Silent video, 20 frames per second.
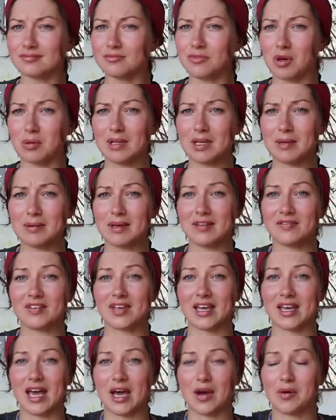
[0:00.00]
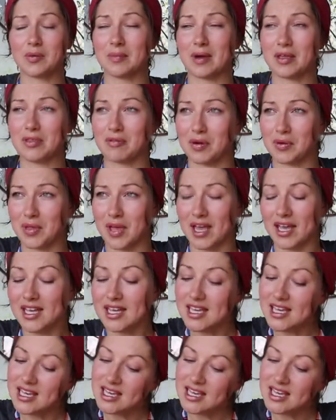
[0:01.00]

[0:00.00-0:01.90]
probably a bit of cacao in my throat there,